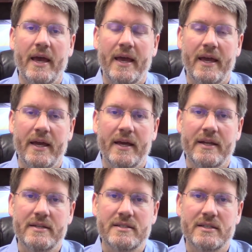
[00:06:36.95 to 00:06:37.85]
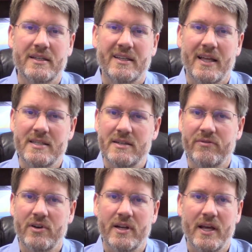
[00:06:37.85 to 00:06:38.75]
And that's it
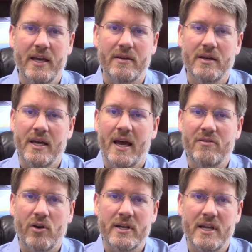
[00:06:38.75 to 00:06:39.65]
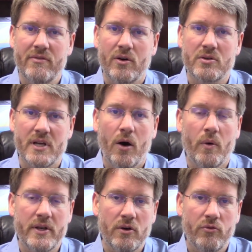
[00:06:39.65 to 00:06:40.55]
for today. Have a great day, folks.
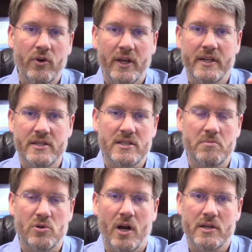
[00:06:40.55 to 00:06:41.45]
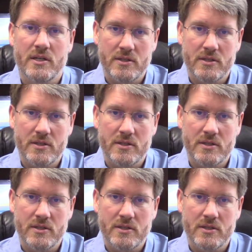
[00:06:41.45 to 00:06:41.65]
Oh, and don't forget to subscribe.